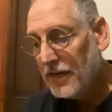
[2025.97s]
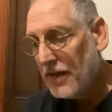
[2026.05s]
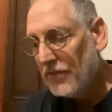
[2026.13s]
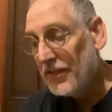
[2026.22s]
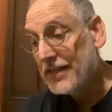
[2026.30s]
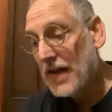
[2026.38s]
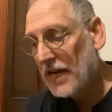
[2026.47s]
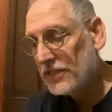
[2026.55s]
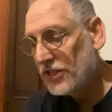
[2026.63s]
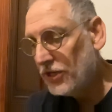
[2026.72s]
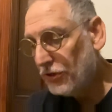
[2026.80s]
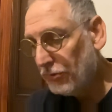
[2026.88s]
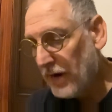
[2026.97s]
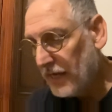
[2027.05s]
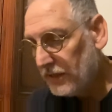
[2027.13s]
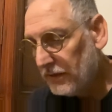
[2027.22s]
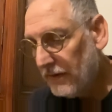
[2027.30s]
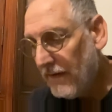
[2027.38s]
the Nazi
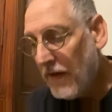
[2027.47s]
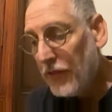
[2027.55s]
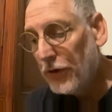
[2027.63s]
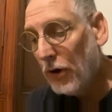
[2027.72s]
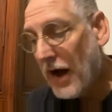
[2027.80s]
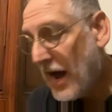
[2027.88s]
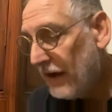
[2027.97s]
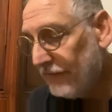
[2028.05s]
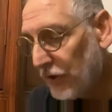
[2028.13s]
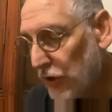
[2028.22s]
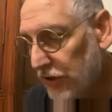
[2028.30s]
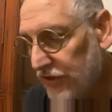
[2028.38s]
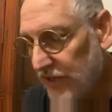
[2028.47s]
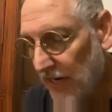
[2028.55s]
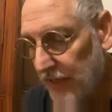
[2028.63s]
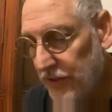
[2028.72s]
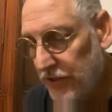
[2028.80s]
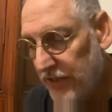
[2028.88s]
threat. Though I've heard
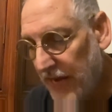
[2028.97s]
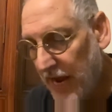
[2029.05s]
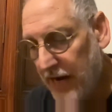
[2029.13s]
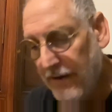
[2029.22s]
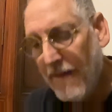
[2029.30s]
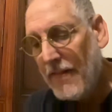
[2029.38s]
said today